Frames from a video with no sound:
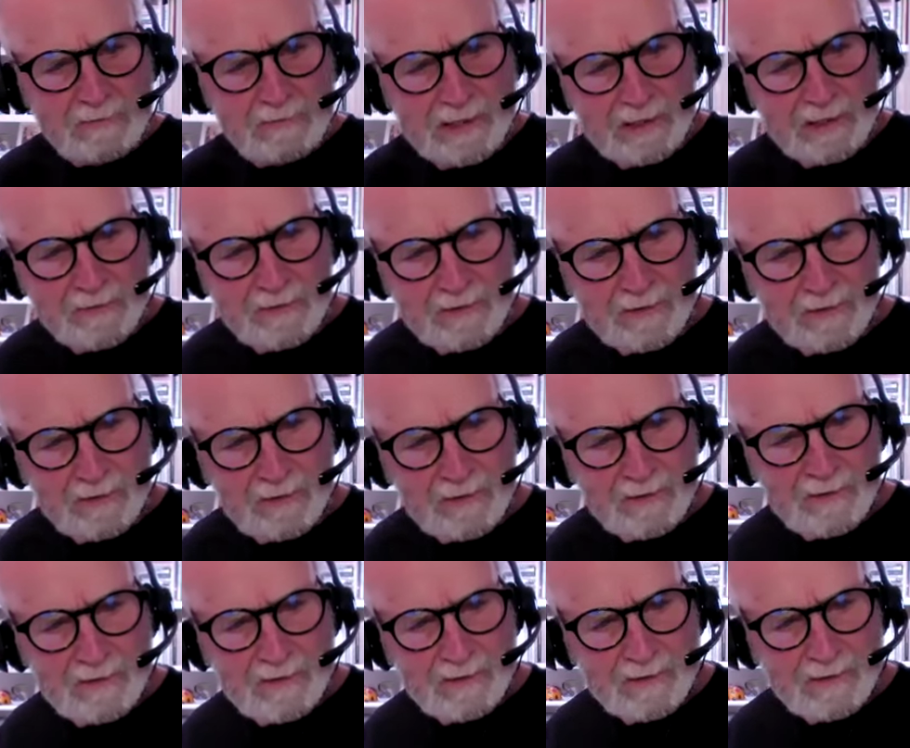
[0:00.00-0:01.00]
around
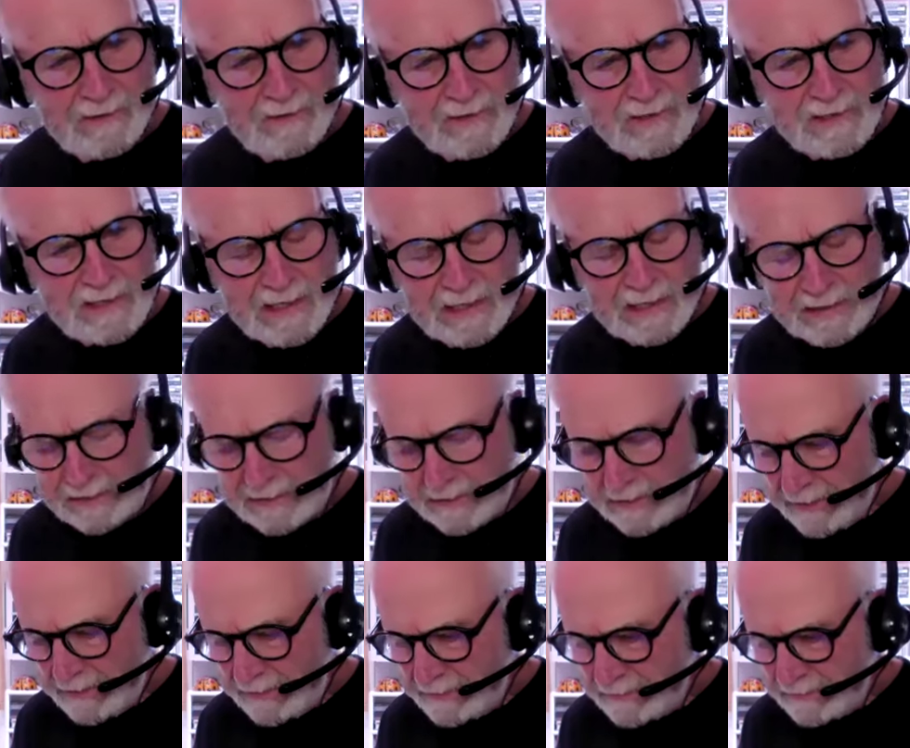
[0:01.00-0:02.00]
the state,
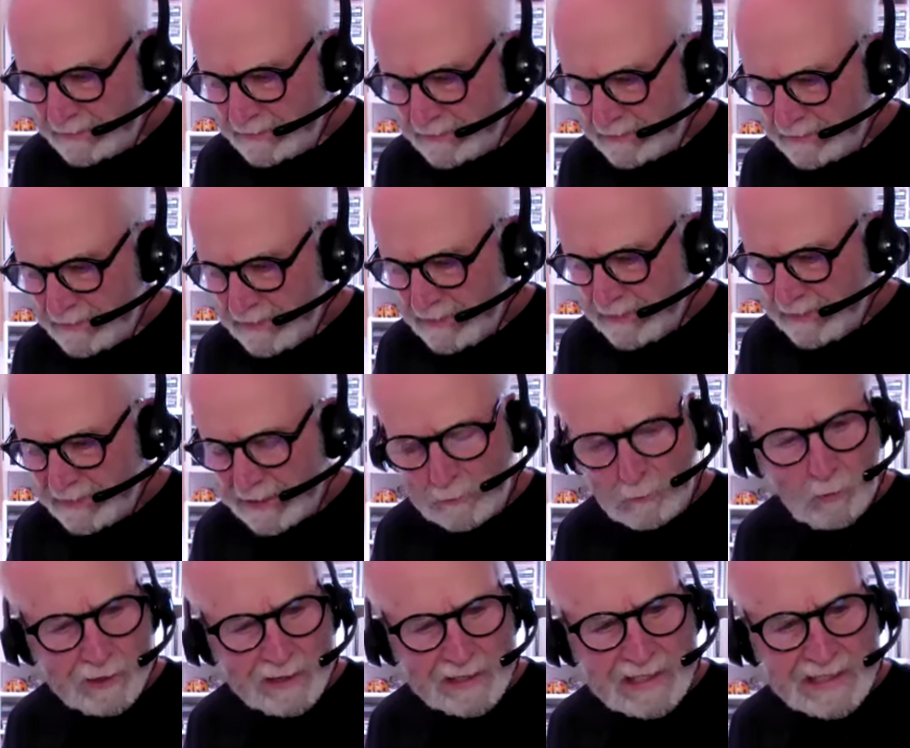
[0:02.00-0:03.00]
and they
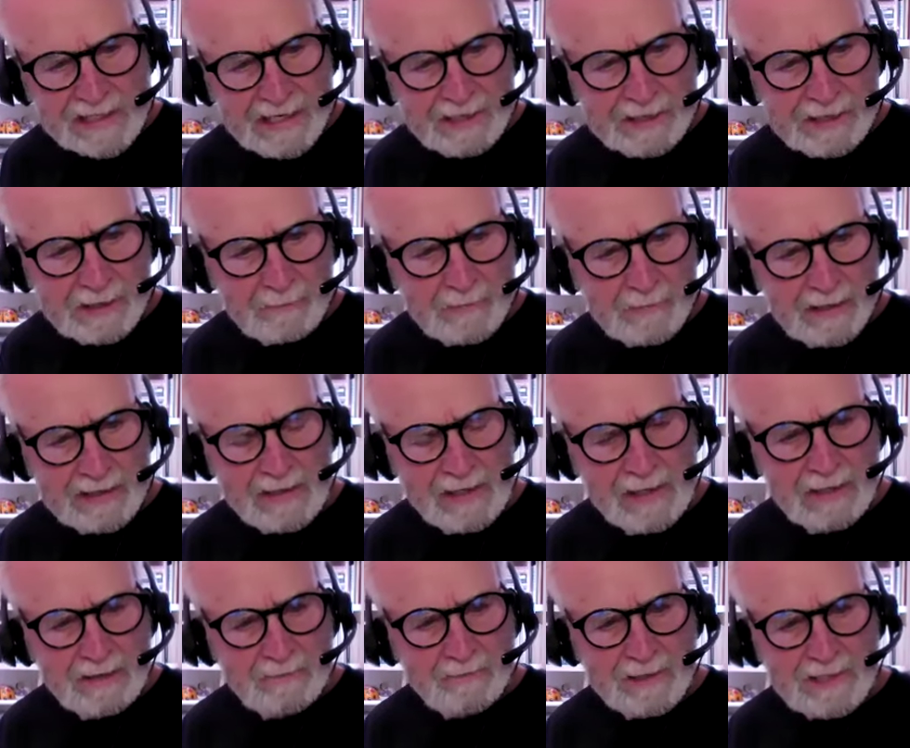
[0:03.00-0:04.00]
won a state champ.
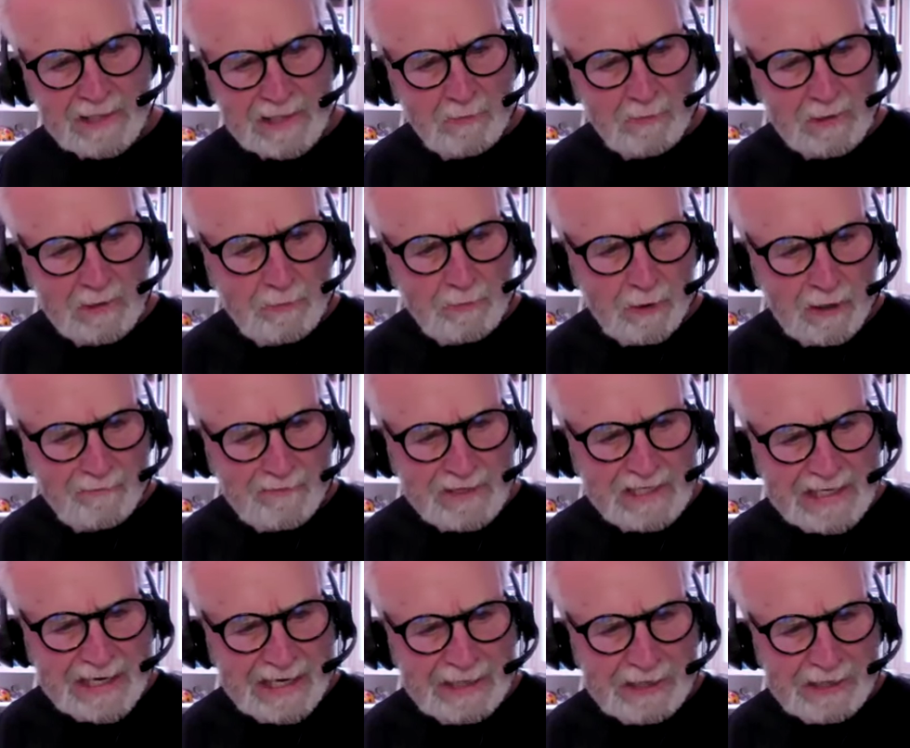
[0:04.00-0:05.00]
My son was part of a
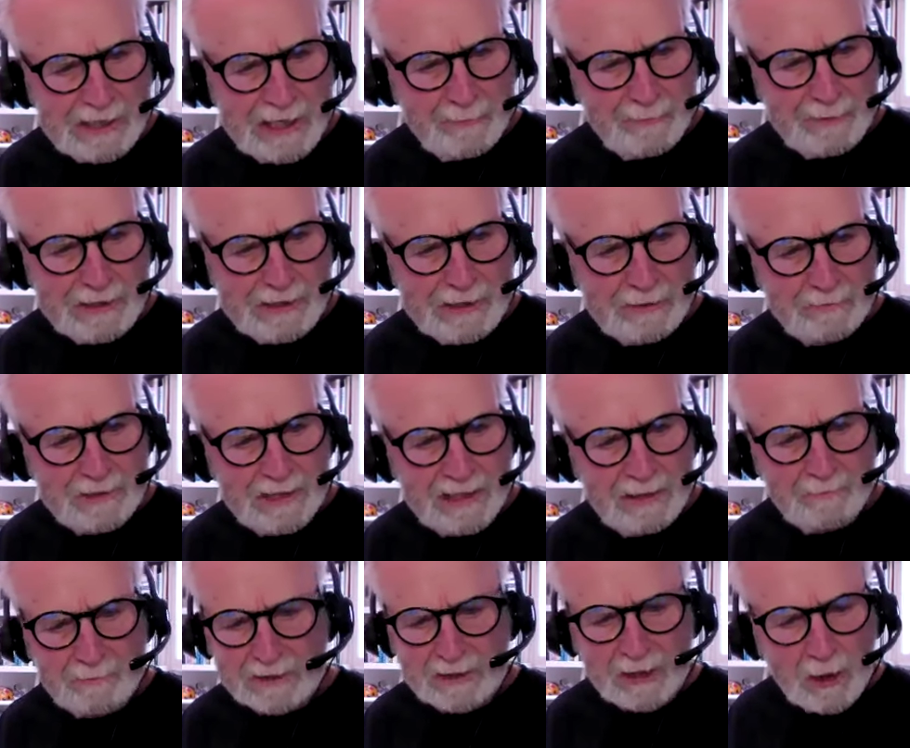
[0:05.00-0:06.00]
state championship
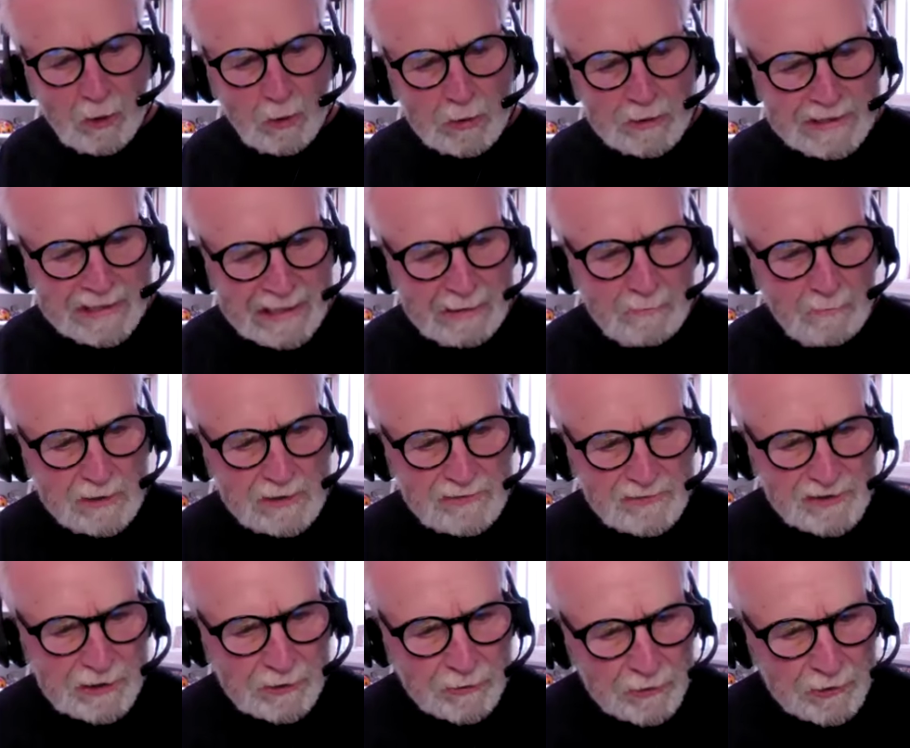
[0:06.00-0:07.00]
team, but the whole team was
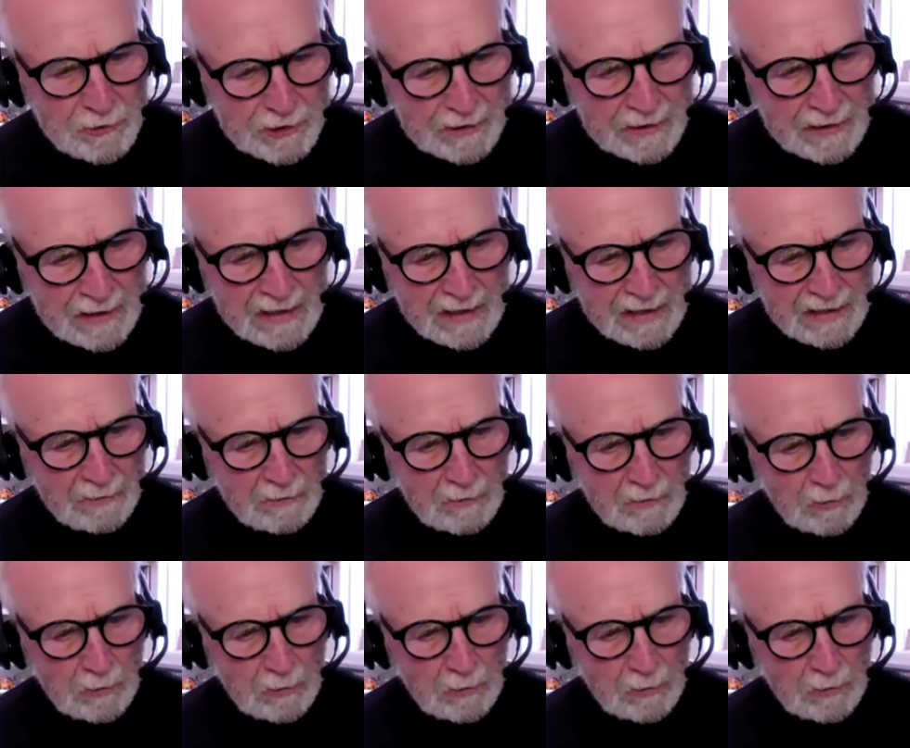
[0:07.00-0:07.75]
recruited. There were